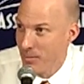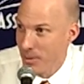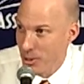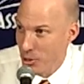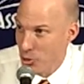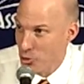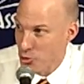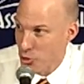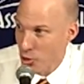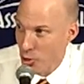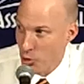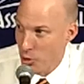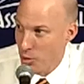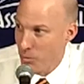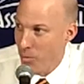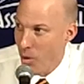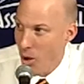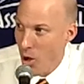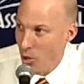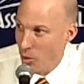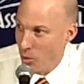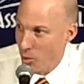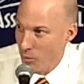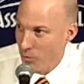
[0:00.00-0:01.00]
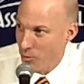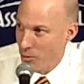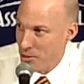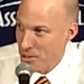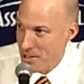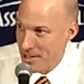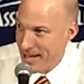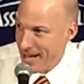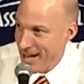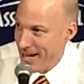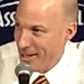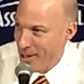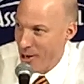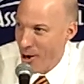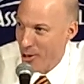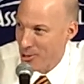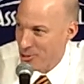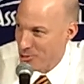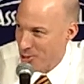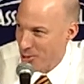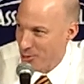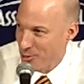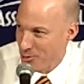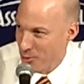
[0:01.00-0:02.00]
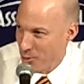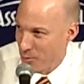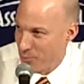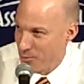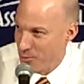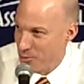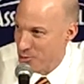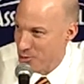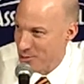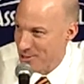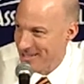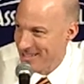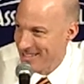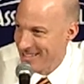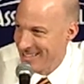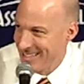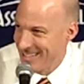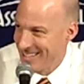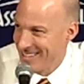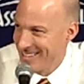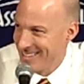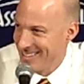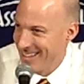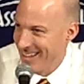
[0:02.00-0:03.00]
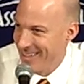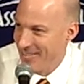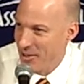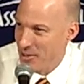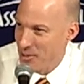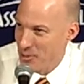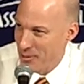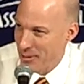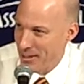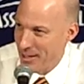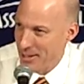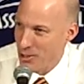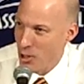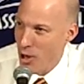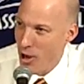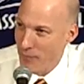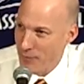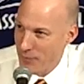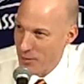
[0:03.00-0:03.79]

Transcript: but you're turning the ball over and you can't guard turnovers. And then you're getting